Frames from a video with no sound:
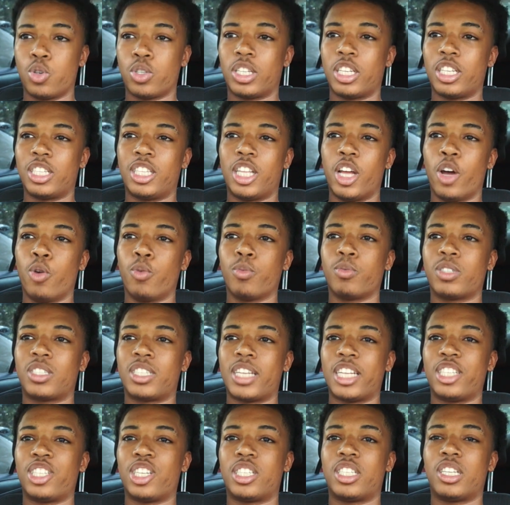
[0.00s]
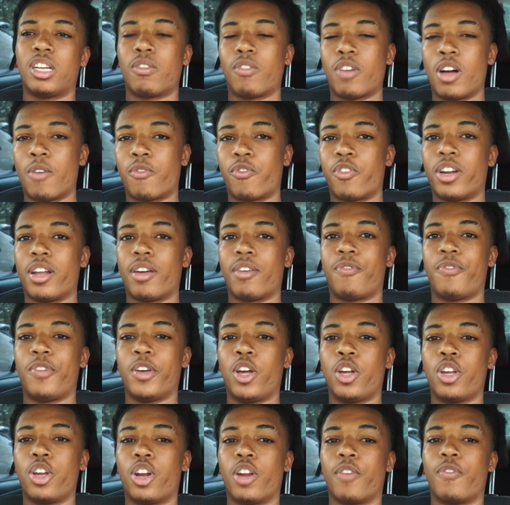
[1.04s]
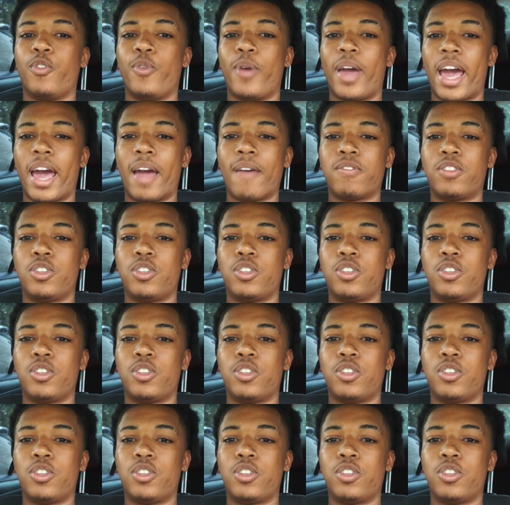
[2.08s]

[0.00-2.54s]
Just don't set yourself up for that failure. And if you have